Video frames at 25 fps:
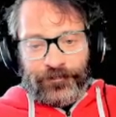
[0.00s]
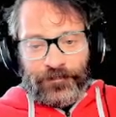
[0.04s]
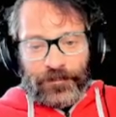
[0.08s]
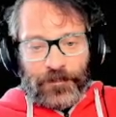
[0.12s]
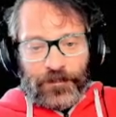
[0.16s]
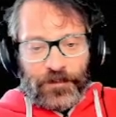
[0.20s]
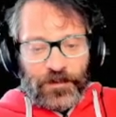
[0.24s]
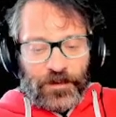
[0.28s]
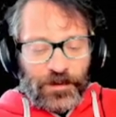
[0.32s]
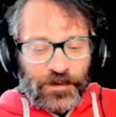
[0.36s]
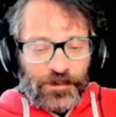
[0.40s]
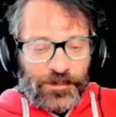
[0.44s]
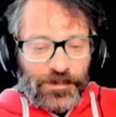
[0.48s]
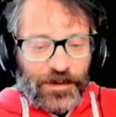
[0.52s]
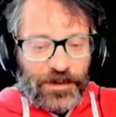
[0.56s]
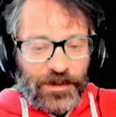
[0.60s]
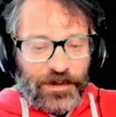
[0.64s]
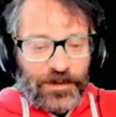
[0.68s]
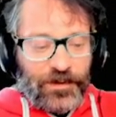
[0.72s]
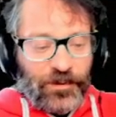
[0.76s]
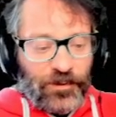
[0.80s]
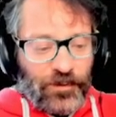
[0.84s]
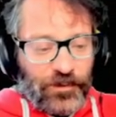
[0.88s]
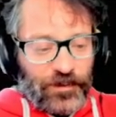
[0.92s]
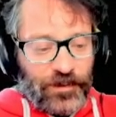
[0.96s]
So the bloody
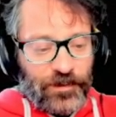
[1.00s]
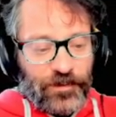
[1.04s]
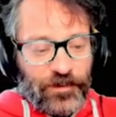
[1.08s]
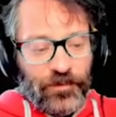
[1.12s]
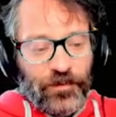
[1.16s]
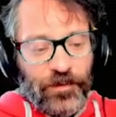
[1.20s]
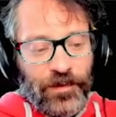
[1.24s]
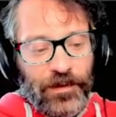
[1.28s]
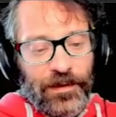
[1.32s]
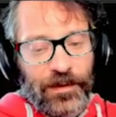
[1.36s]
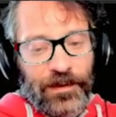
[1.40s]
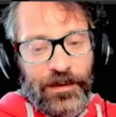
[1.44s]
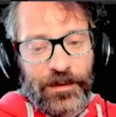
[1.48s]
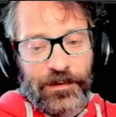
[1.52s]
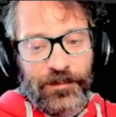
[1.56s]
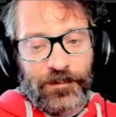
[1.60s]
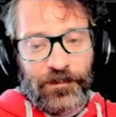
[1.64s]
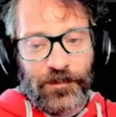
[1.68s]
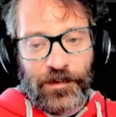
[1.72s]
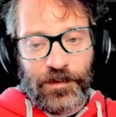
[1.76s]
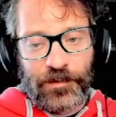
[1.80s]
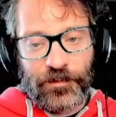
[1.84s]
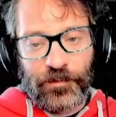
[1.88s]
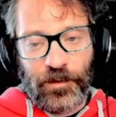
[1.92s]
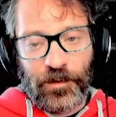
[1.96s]
gauntlet triggered.
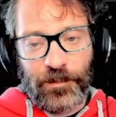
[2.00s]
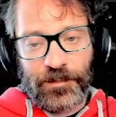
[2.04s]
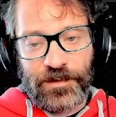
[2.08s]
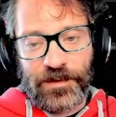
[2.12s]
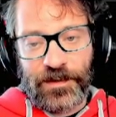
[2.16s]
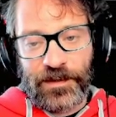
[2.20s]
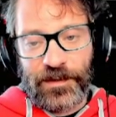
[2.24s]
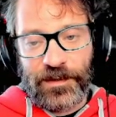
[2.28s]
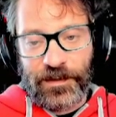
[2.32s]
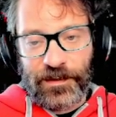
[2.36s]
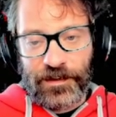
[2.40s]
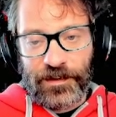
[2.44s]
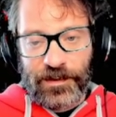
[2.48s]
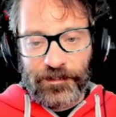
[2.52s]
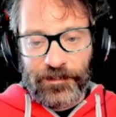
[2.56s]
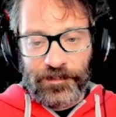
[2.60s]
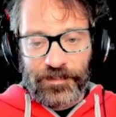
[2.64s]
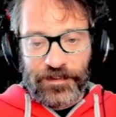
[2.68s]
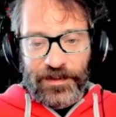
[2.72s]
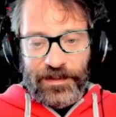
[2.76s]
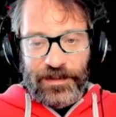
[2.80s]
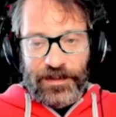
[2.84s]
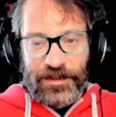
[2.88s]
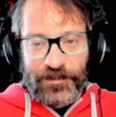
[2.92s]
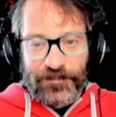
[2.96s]
We dropped a
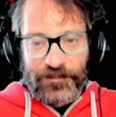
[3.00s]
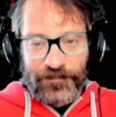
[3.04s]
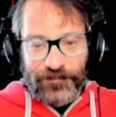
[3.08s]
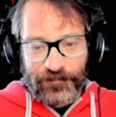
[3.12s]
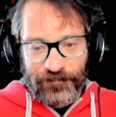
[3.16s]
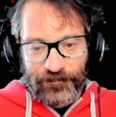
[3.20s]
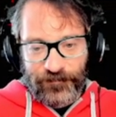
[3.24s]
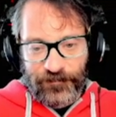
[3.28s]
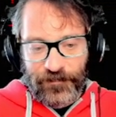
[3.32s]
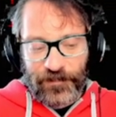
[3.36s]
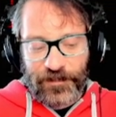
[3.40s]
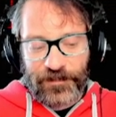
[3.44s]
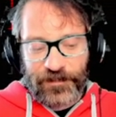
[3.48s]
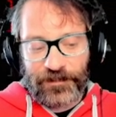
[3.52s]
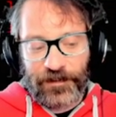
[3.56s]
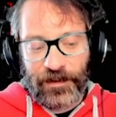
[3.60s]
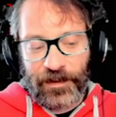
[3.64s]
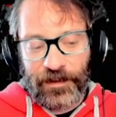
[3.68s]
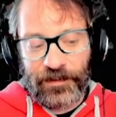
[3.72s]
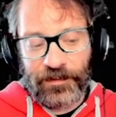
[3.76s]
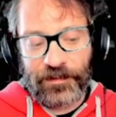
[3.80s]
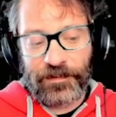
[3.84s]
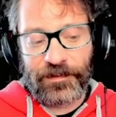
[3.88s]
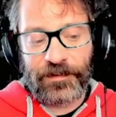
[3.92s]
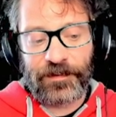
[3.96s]
bleed
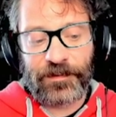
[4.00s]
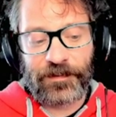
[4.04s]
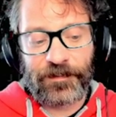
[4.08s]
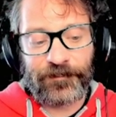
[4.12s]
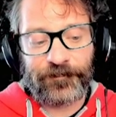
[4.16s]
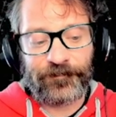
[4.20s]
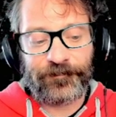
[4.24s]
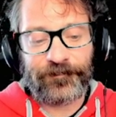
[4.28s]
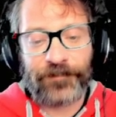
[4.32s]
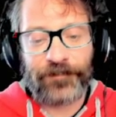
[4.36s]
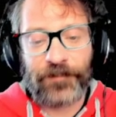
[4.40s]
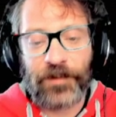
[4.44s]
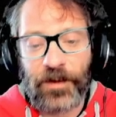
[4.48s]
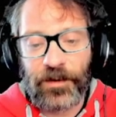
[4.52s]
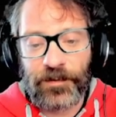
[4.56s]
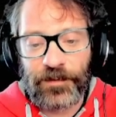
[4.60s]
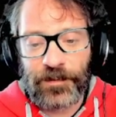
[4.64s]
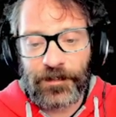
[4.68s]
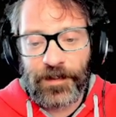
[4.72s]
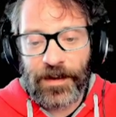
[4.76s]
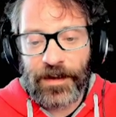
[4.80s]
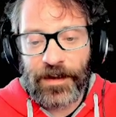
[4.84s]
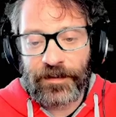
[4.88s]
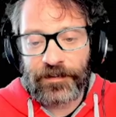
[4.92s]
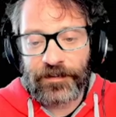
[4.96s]
status on the
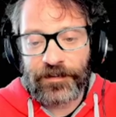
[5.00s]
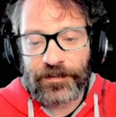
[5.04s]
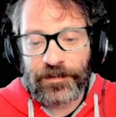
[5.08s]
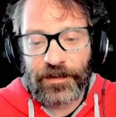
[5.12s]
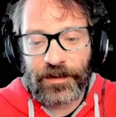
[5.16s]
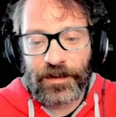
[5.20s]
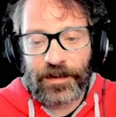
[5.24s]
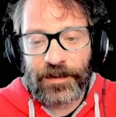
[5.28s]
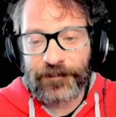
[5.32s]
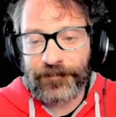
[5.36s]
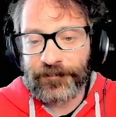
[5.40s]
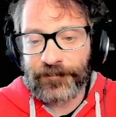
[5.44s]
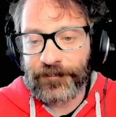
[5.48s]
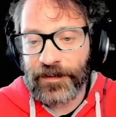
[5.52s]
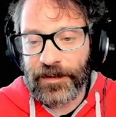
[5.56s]
parasite.